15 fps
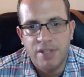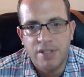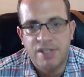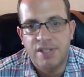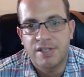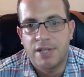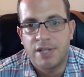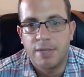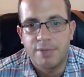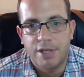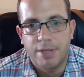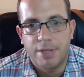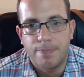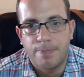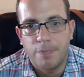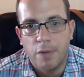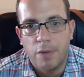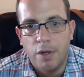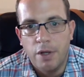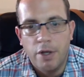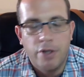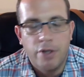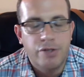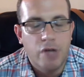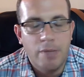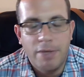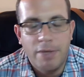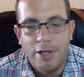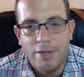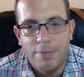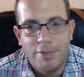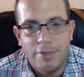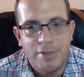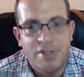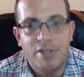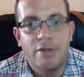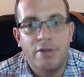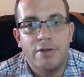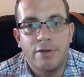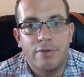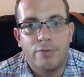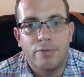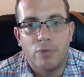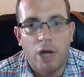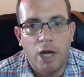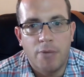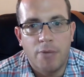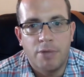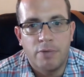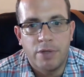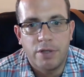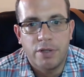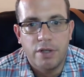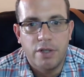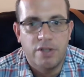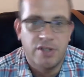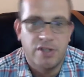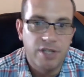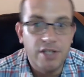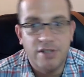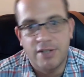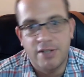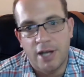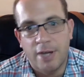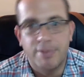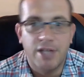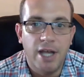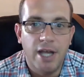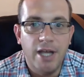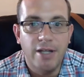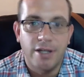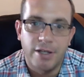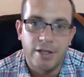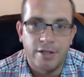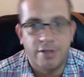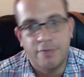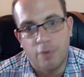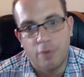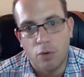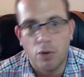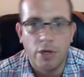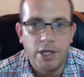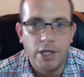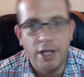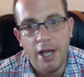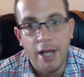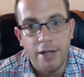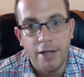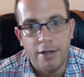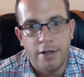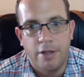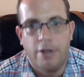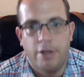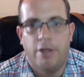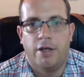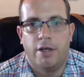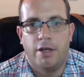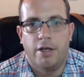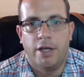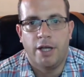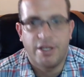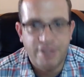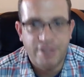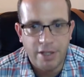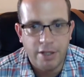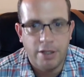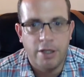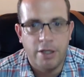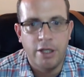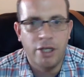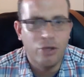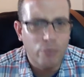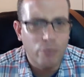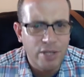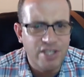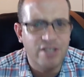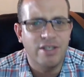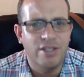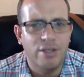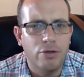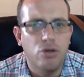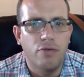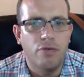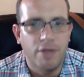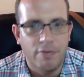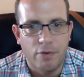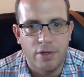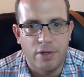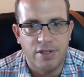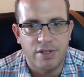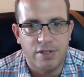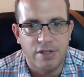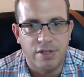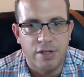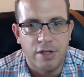6 times 8. So I made up this silly little rhyme that went 6 times 8 is 48. And I said it in increasingly goofy voices